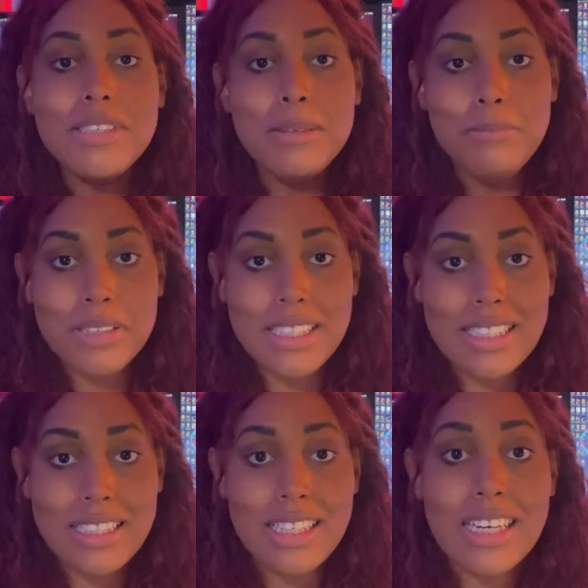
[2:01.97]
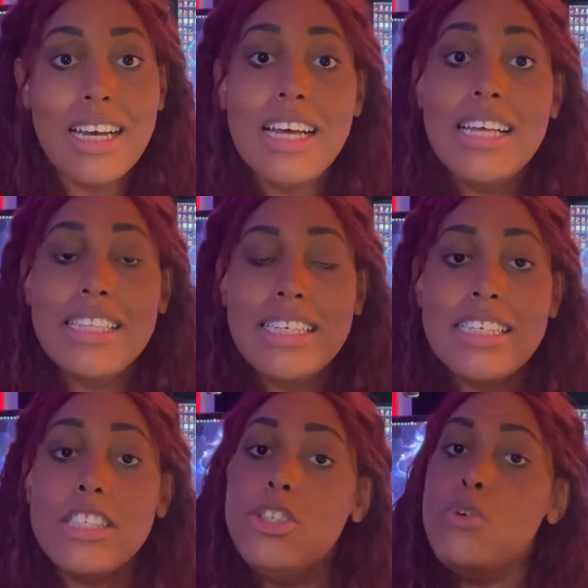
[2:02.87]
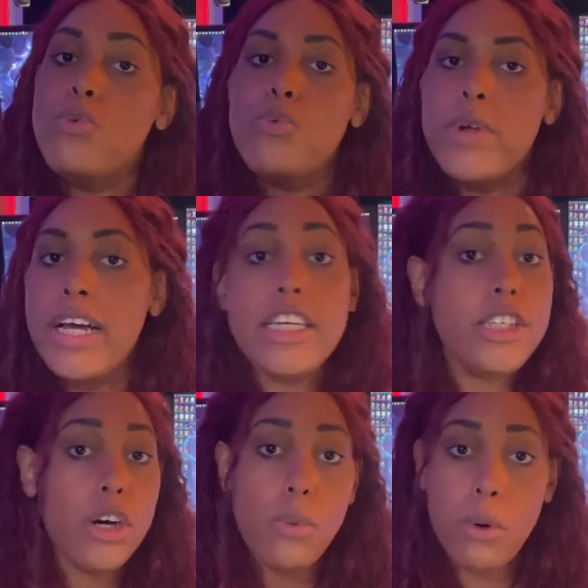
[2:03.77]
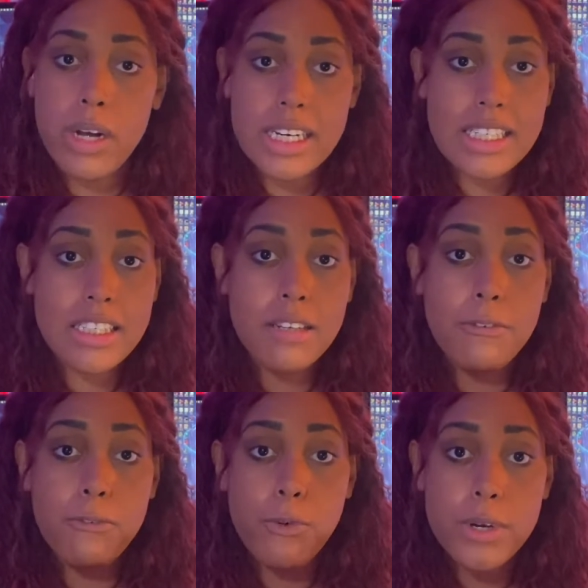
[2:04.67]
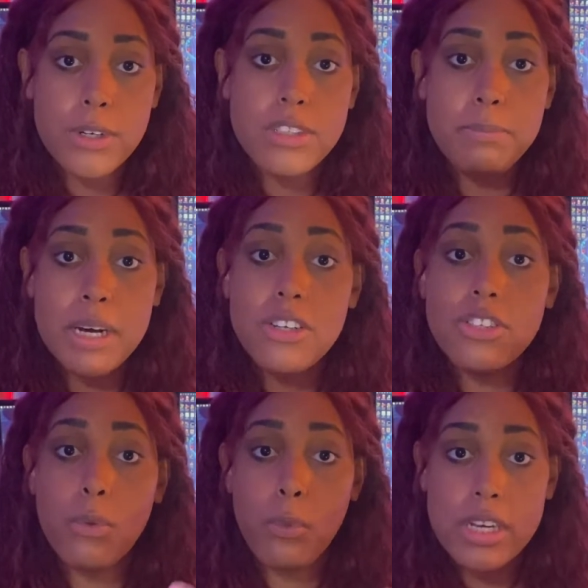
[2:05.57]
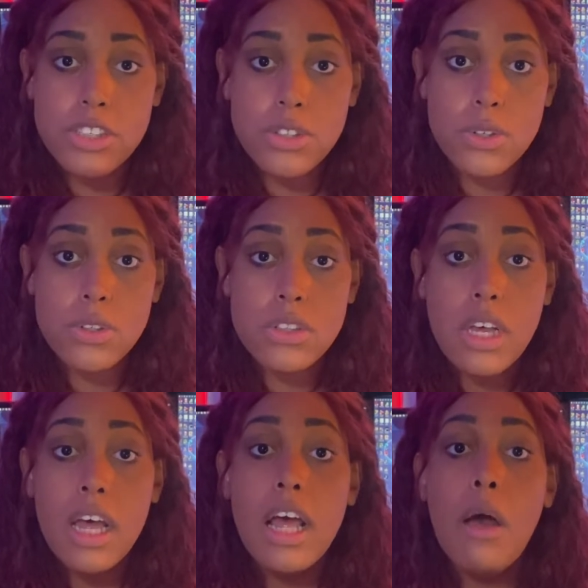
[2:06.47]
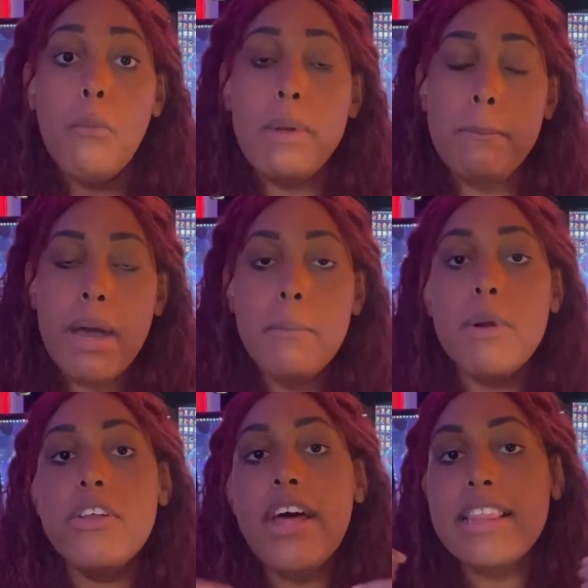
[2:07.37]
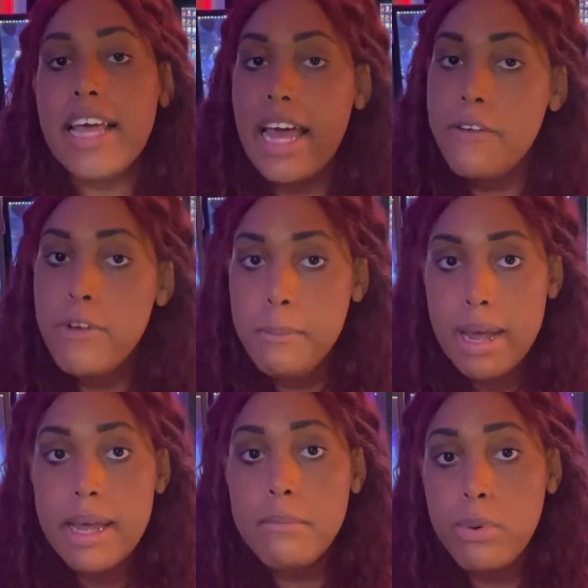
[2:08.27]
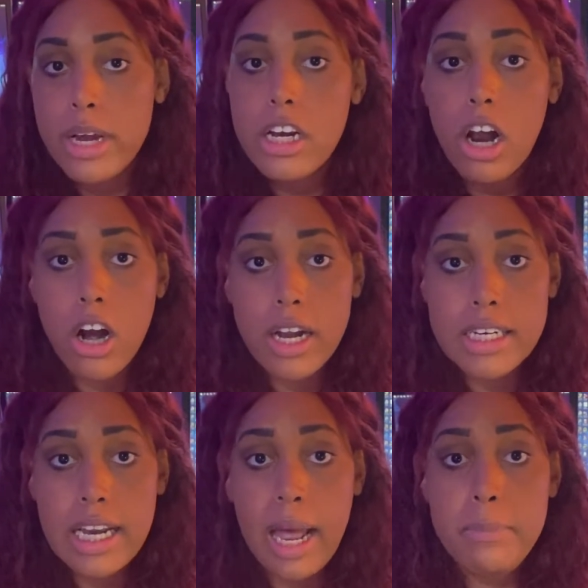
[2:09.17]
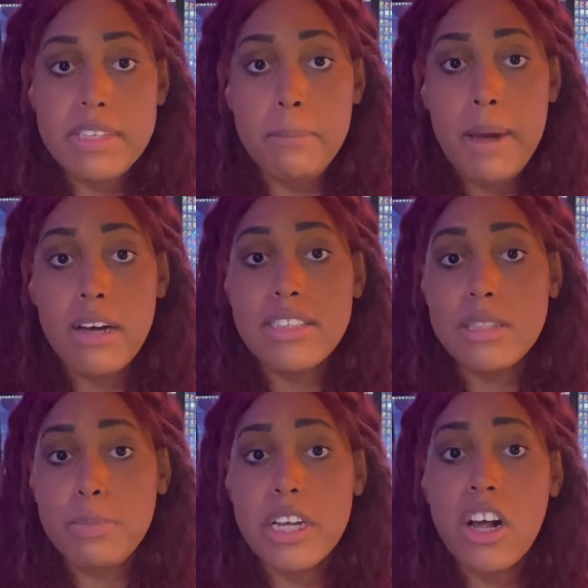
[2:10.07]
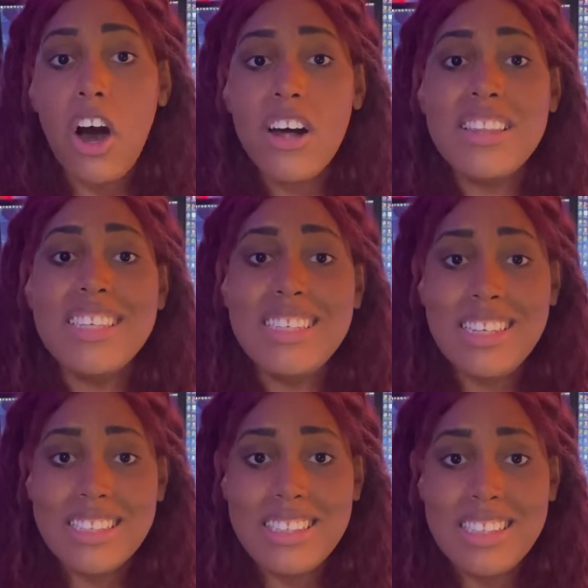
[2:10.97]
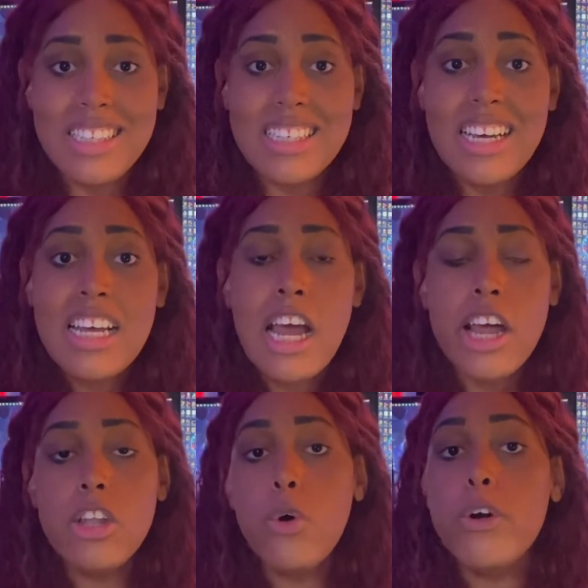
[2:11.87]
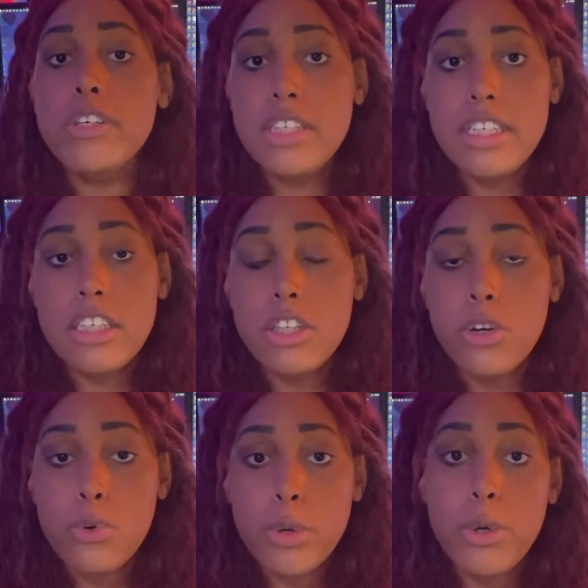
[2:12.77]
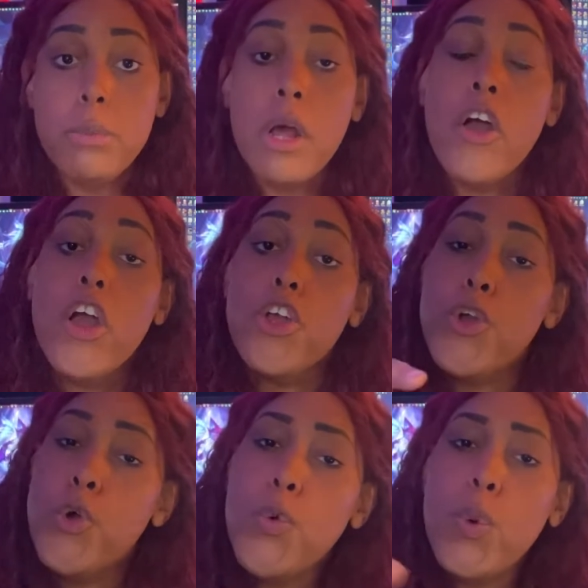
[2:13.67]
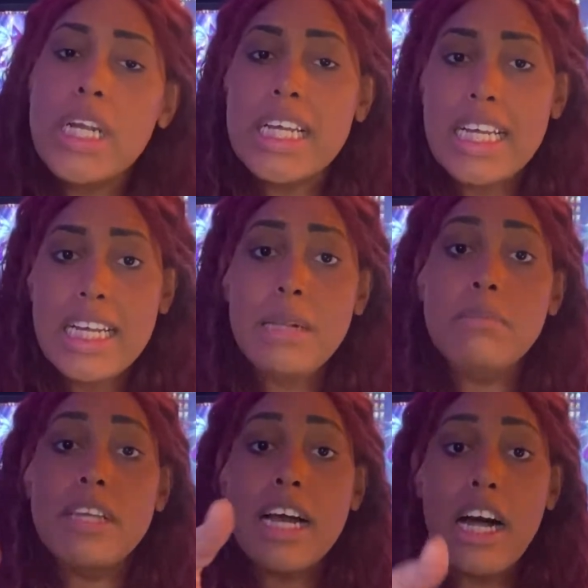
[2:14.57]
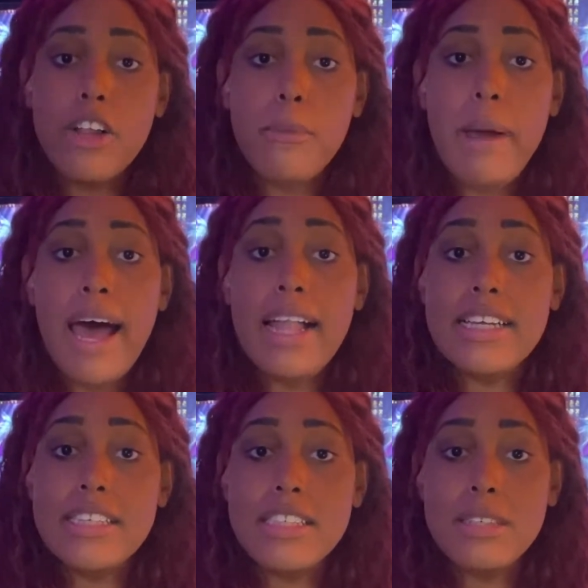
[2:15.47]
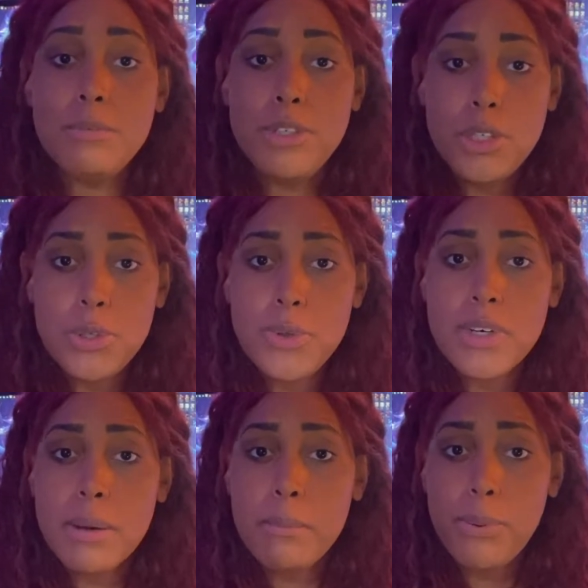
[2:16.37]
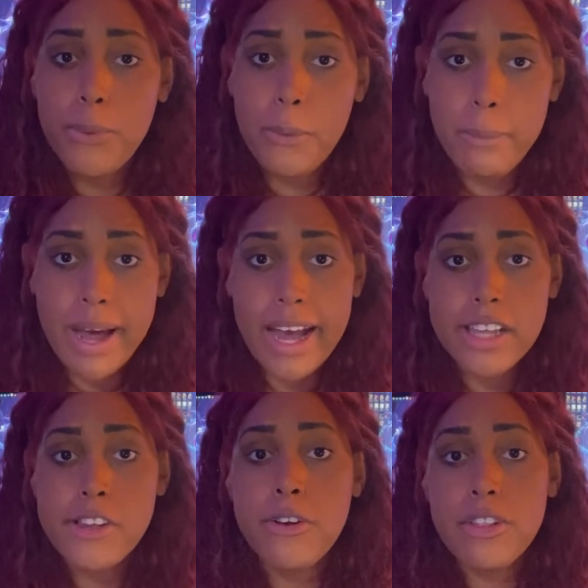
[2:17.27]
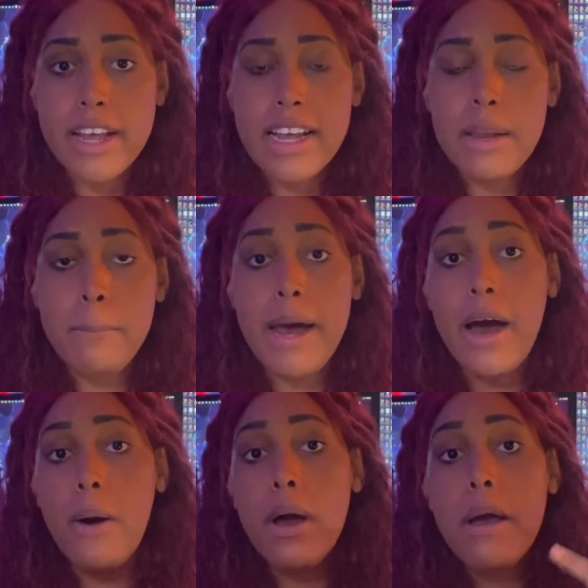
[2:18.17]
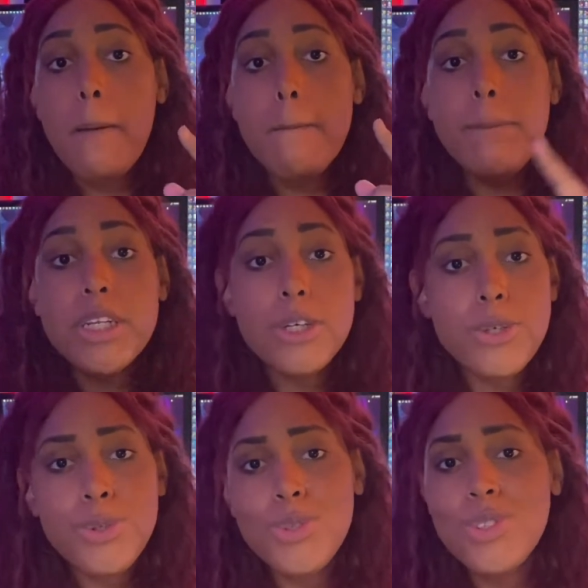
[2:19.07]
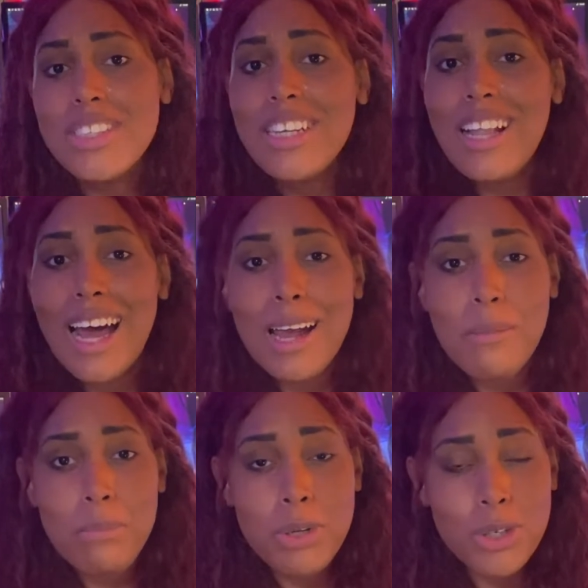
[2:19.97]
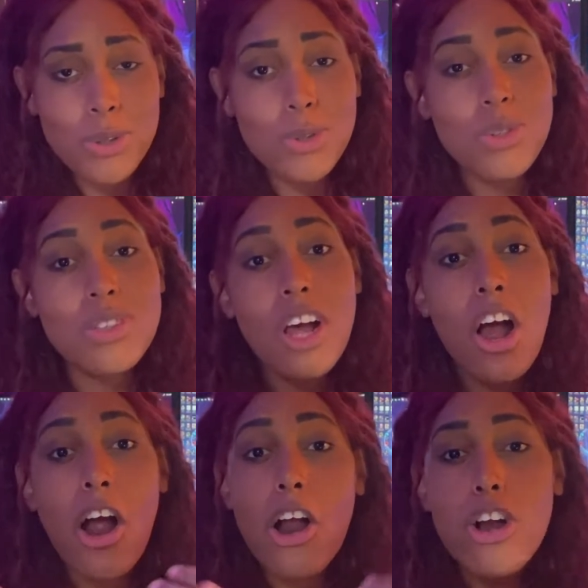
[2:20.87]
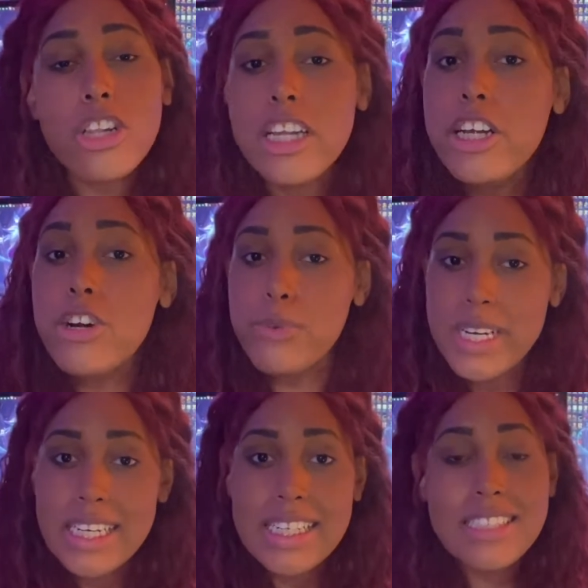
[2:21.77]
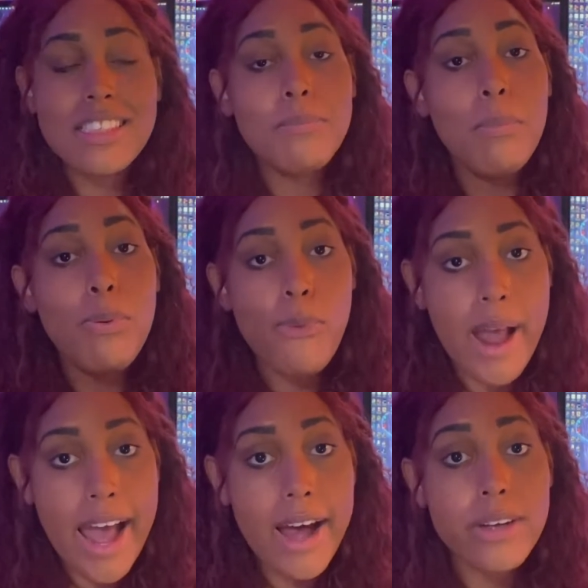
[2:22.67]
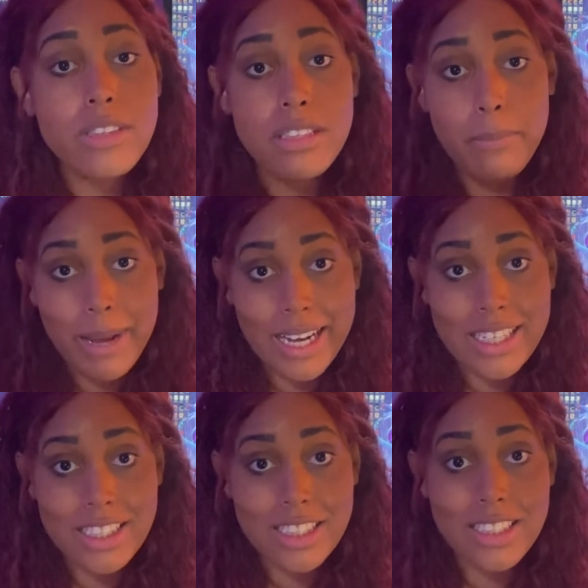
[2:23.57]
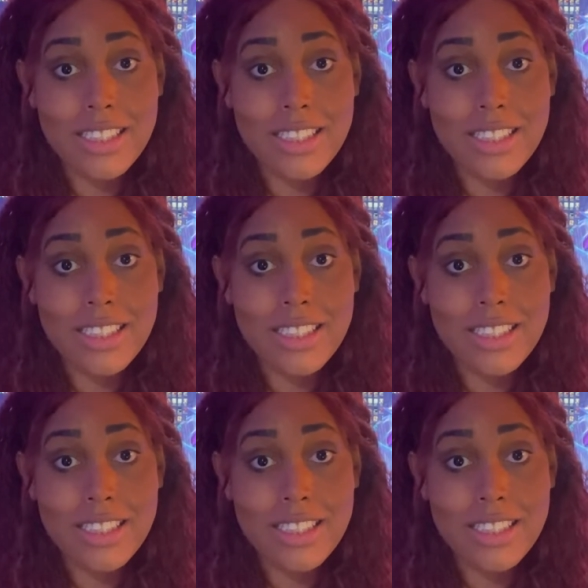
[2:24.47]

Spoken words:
simplistic. This, you really don't want any of the frills, bells, and whistles. Remember that the Everyman brand archetype is about displaying authenticity and loyalty to the group. You want to keep the color palette subdued and pulled back. You're thinking about blues, light blues, earthy greens, browns, beiges.